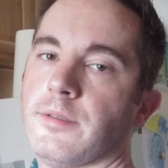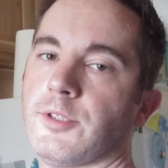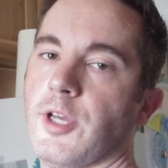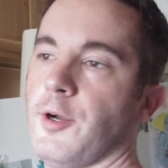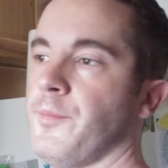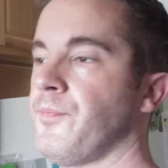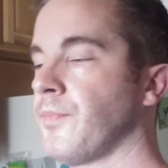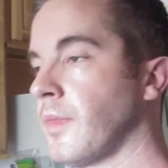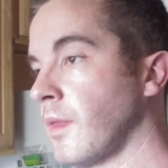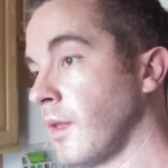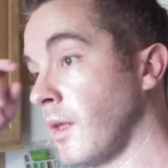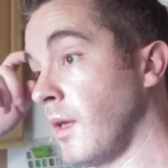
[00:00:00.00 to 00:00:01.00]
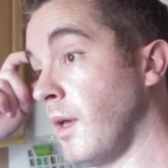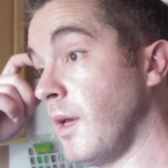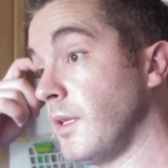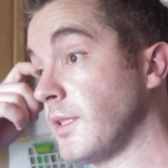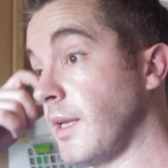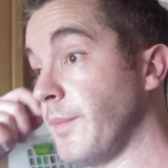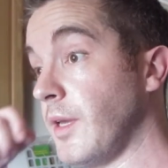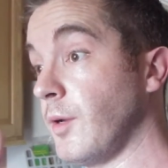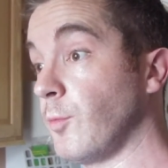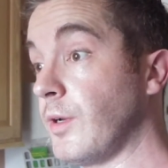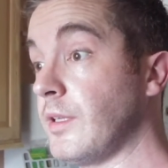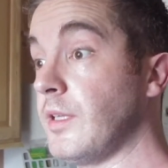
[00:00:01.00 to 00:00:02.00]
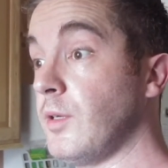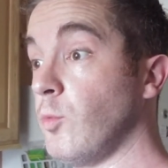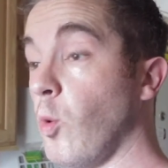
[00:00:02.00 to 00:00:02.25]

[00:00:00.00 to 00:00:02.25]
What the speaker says: So it's going to be a really